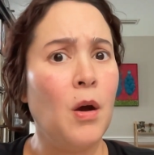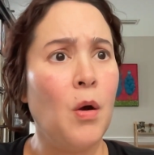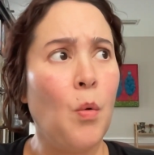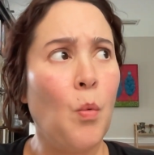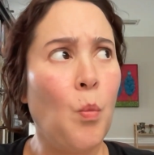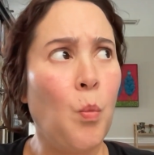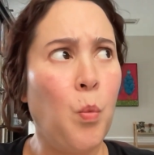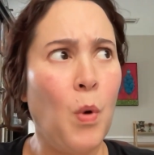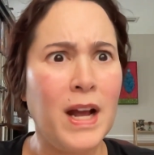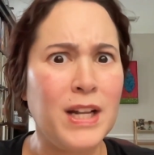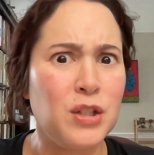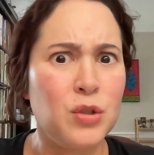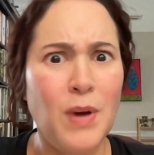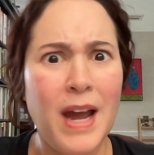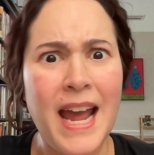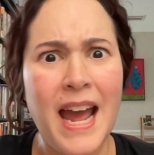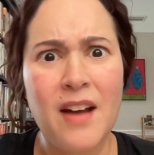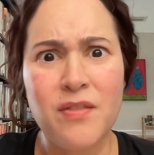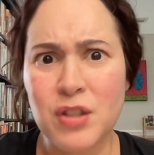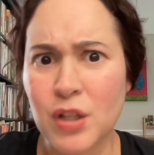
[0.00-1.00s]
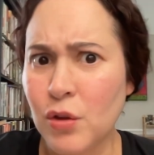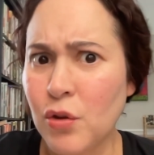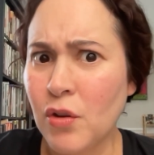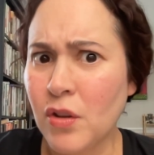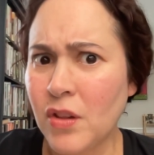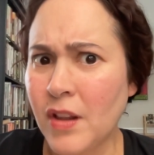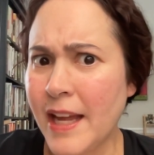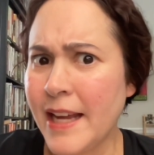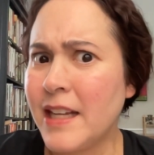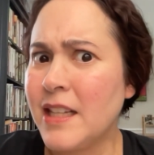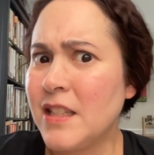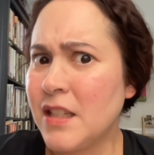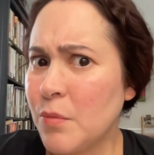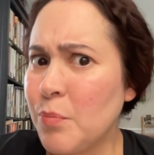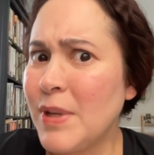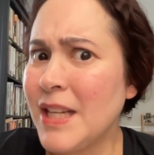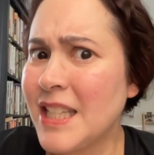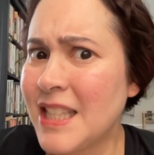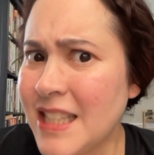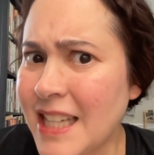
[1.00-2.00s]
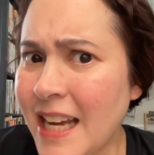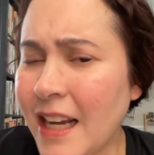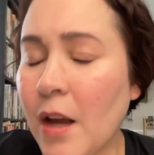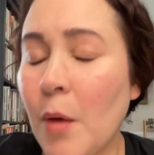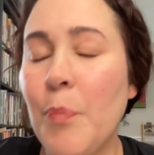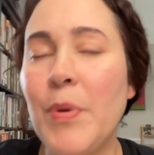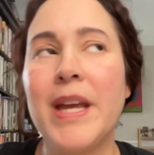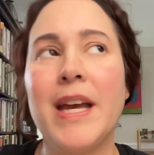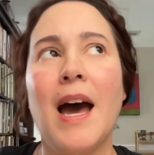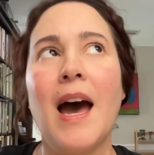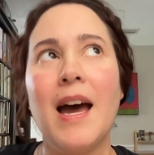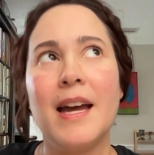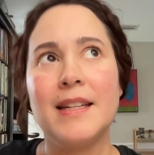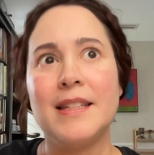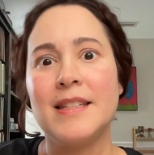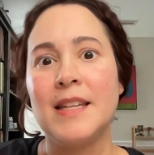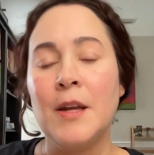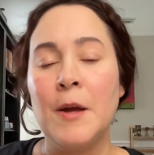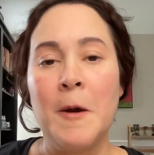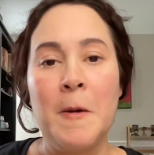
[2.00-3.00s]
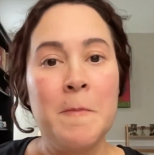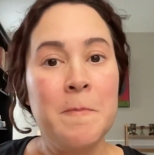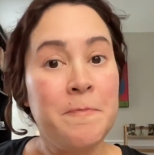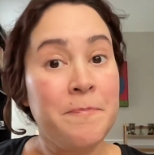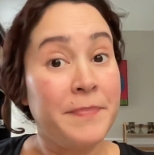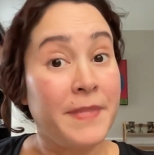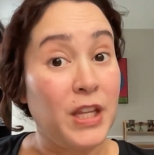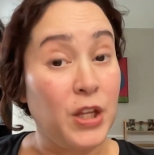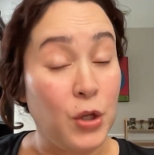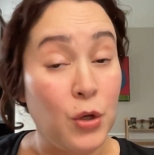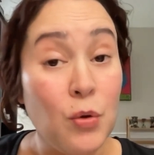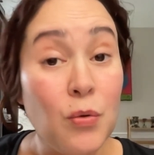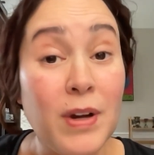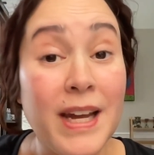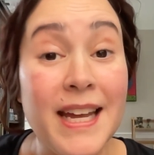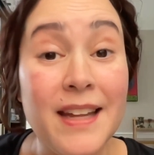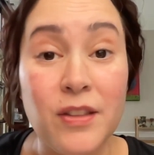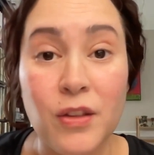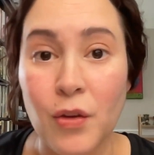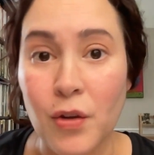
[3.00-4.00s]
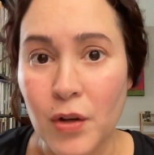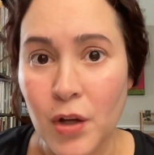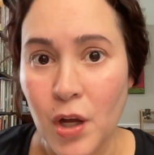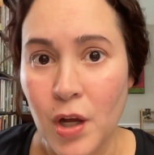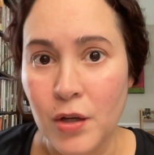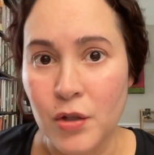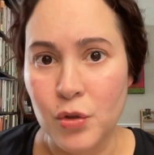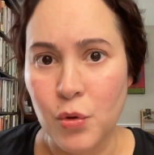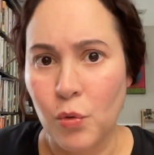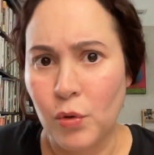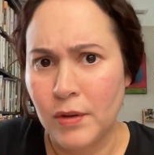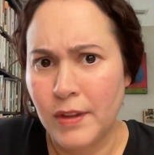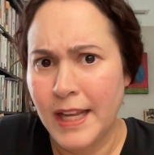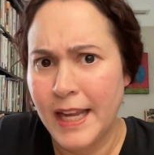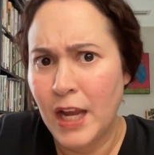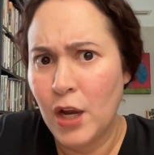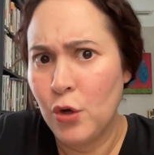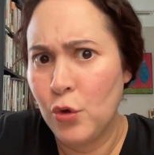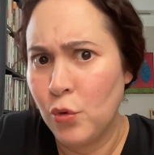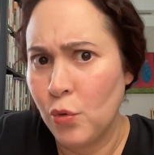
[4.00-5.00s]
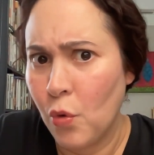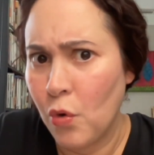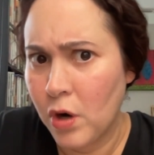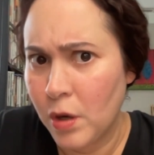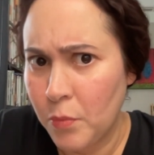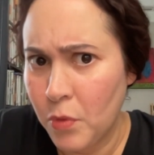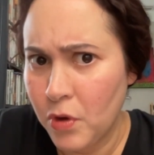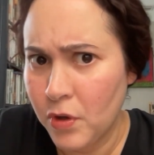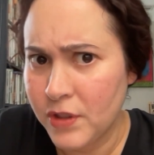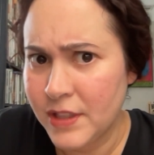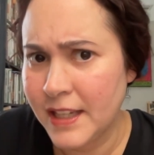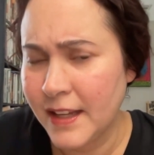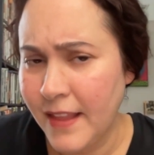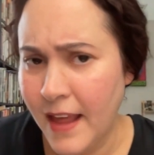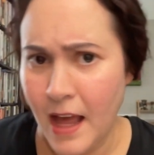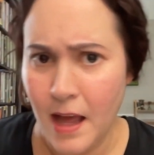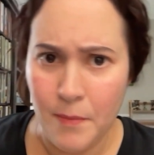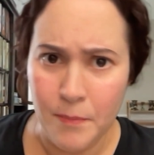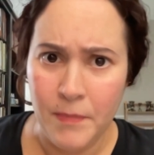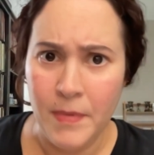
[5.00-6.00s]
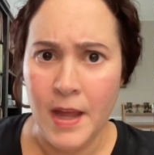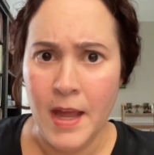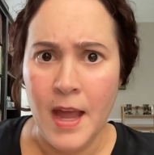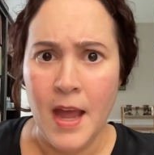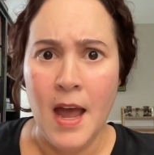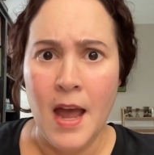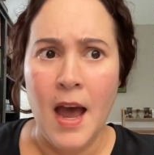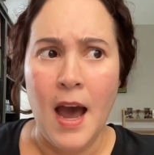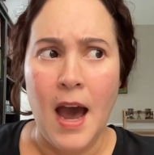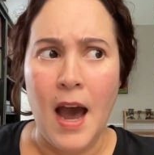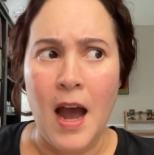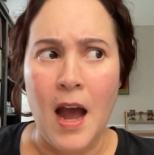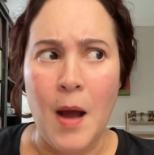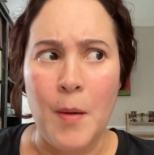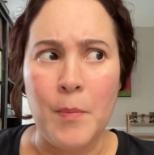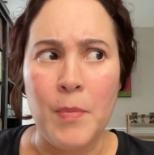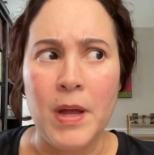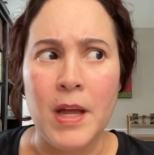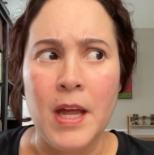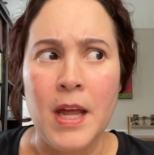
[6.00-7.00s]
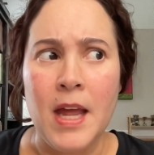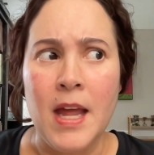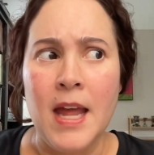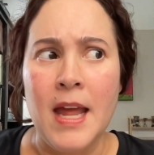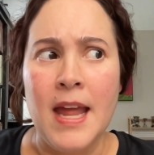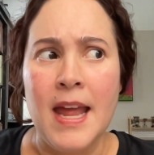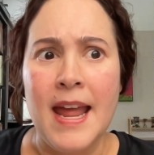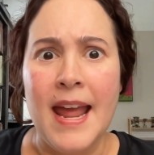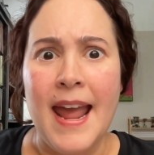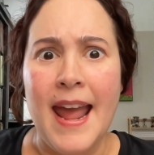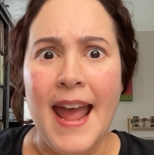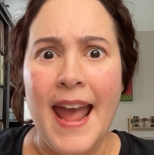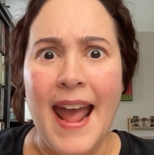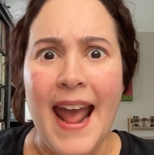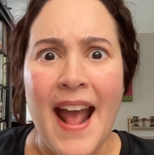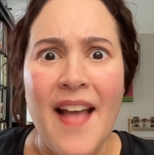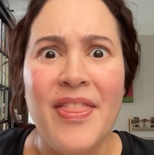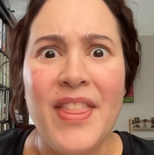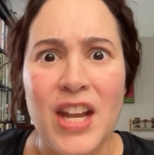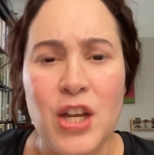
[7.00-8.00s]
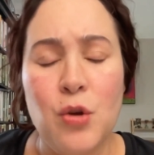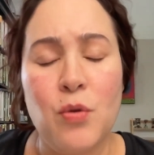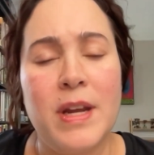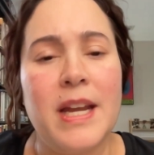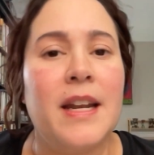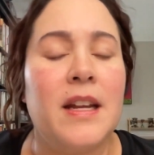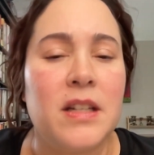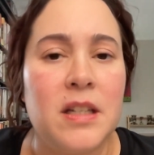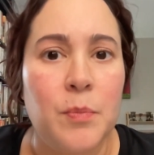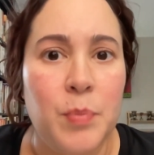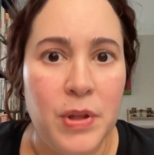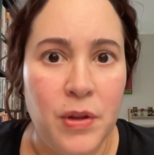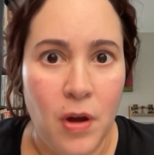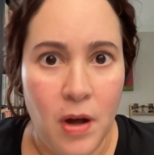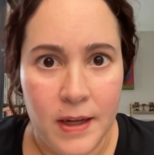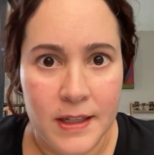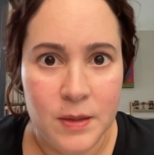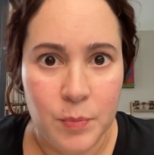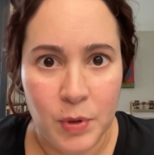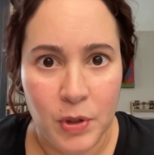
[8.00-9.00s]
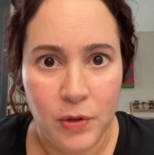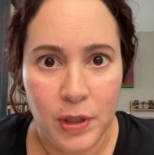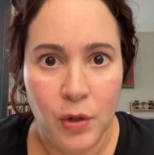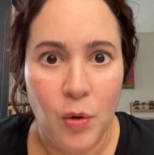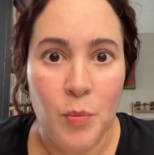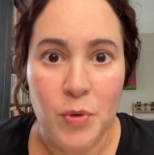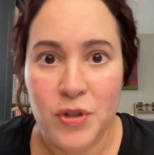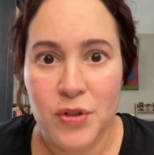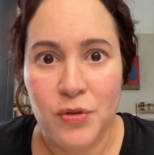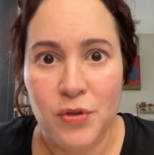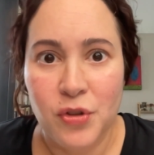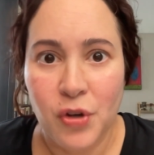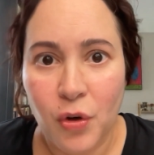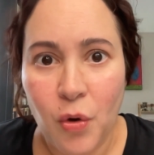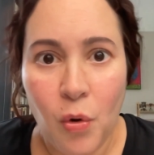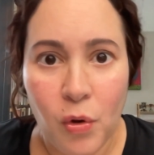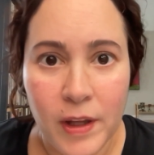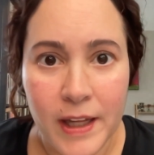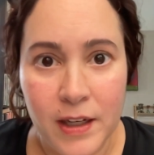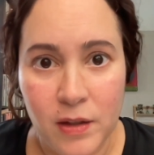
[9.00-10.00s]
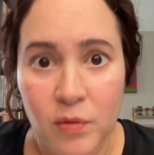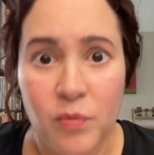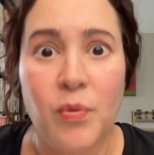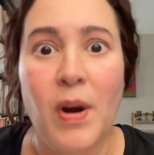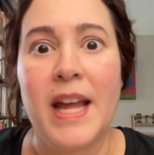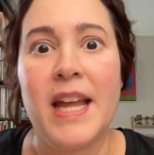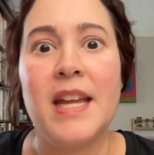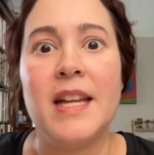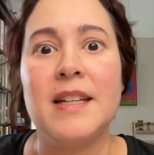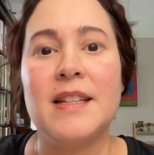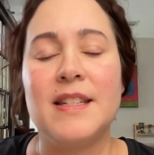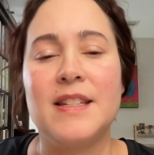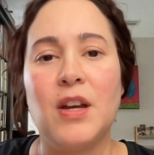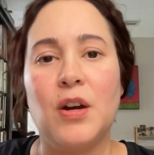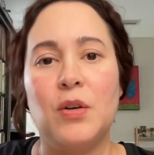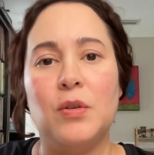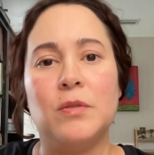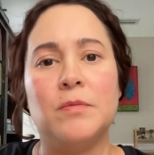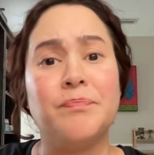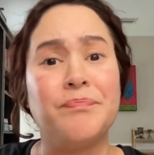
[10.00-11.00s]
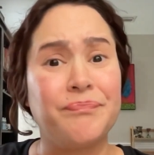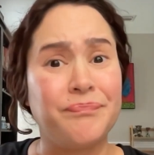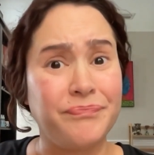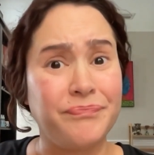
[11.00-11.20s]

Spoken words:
What do I have to look like to be sick? Because you can look totally normal to them, and then you can end up in the hospital and almost lose your colon, right? So